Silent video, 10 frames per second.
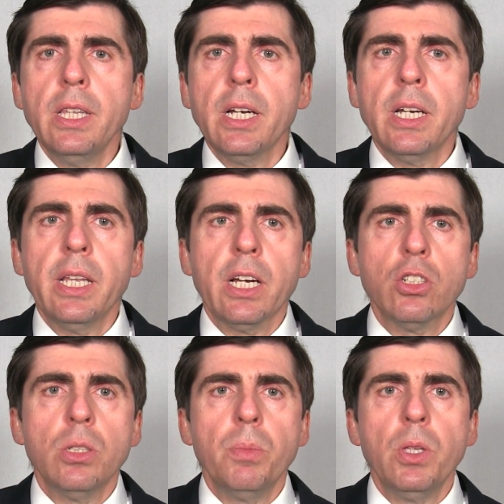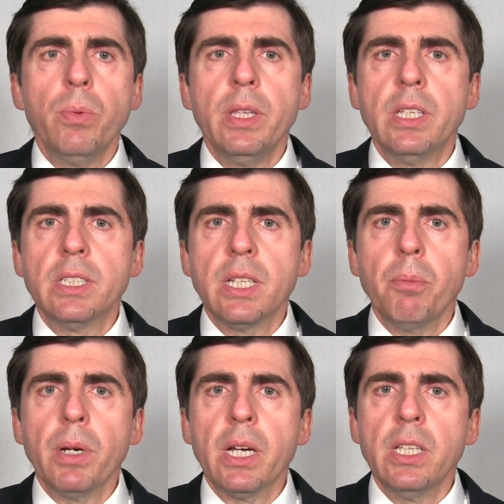in the connection between the
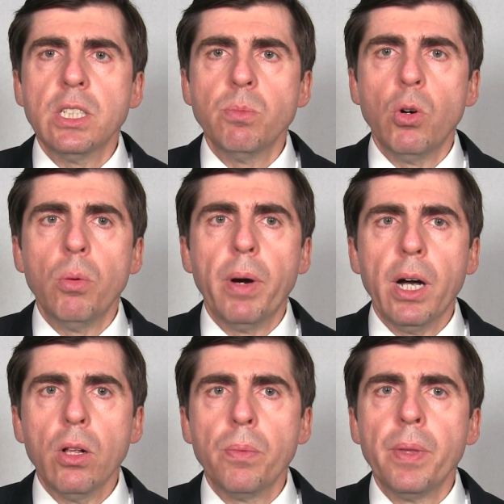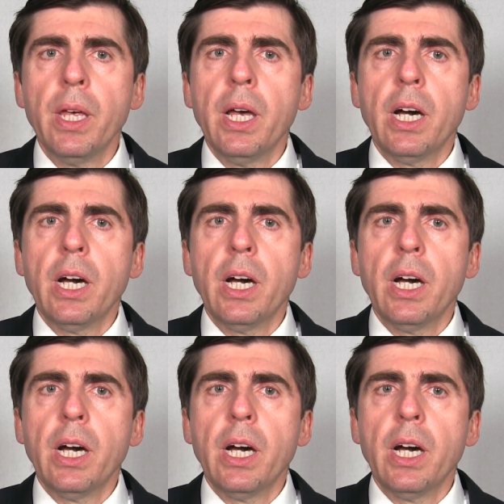stomach and the small bowel,